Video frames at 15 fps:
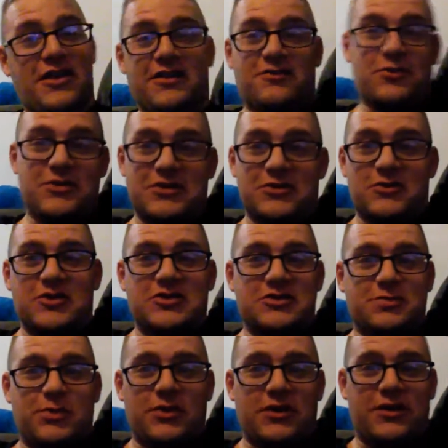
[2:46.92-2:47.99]
yes, we we
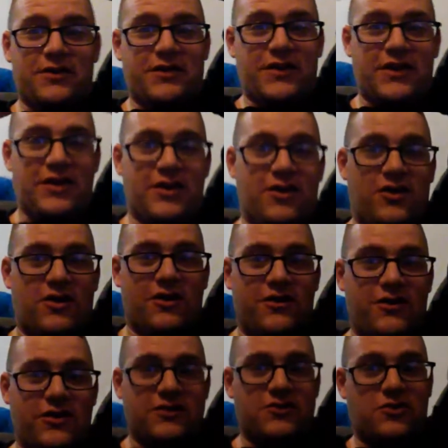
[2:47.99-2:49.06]
just put a thing on
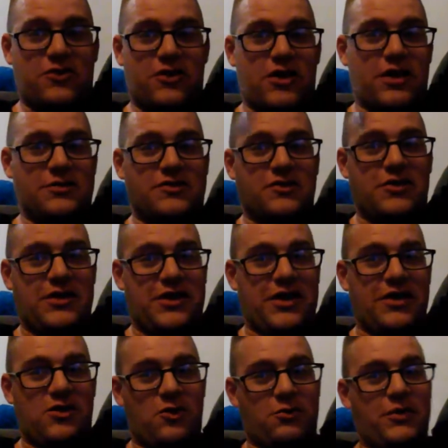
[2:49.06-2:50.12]
the doorknob so he
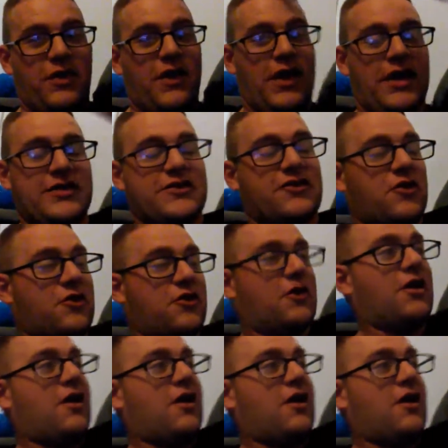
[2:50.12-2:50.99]
can't open that. So.